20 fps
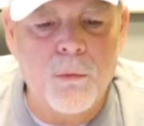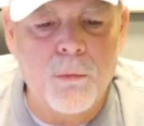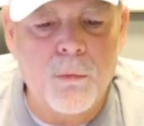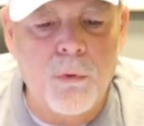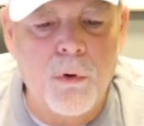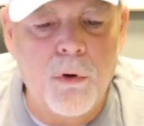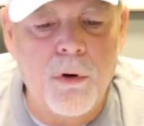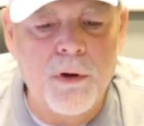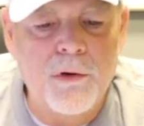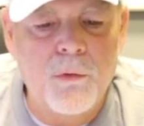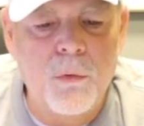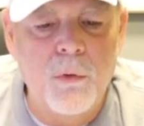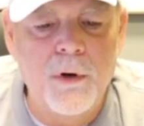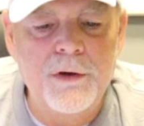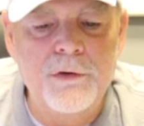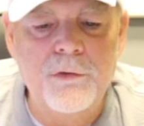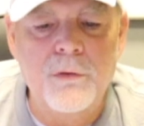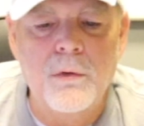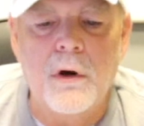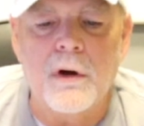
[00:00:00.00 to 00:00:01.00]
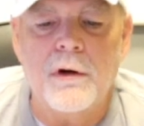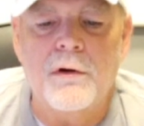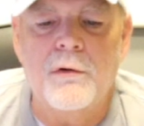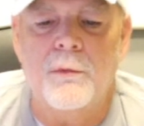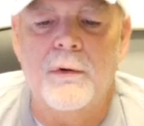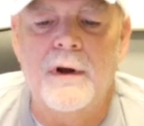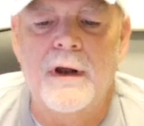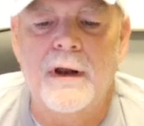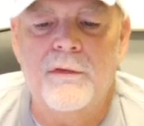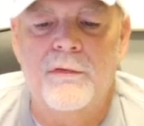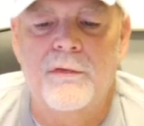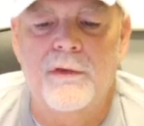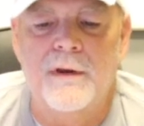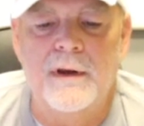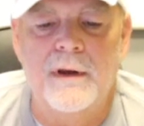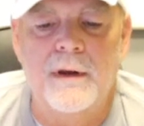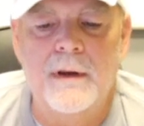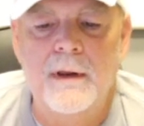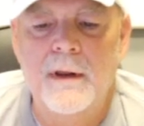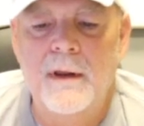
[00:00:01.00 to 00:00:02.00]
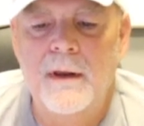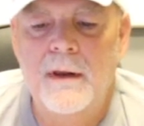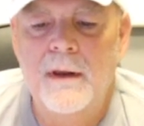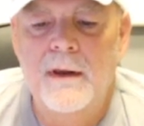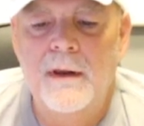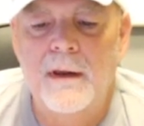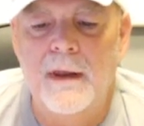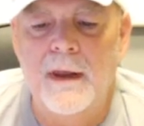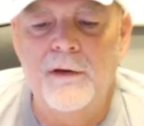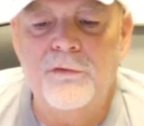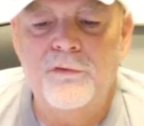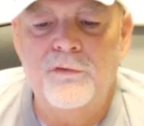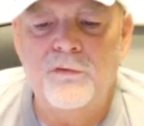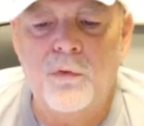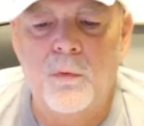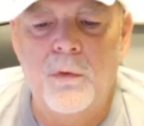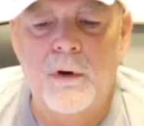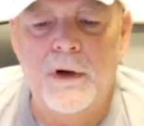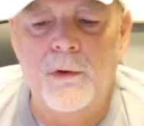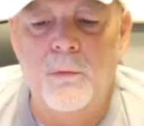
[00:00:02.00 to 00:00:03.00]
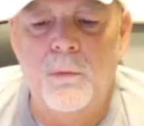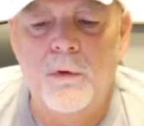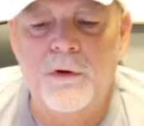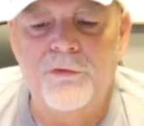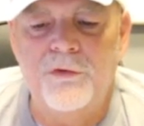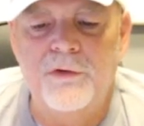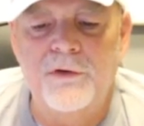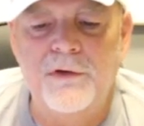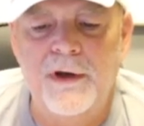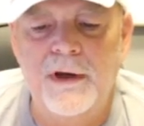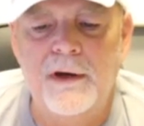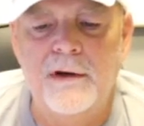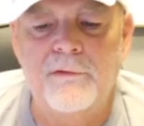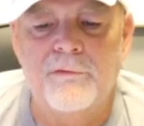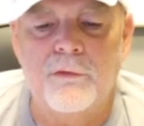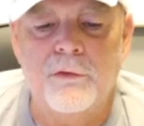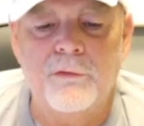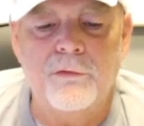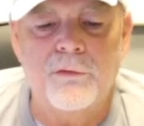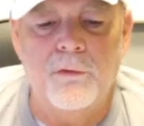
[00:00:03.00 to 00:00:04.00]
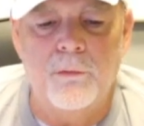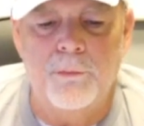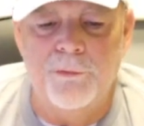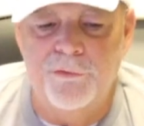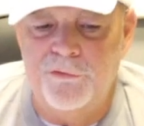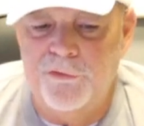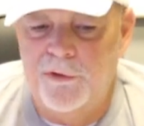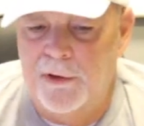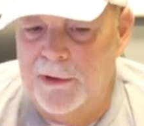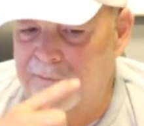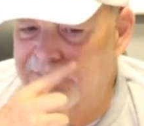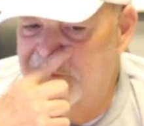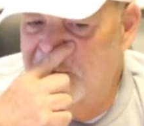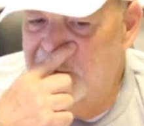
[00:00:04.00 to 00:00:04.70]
Roy Quinn, you are correct. The S20 was indeed a versatile machine.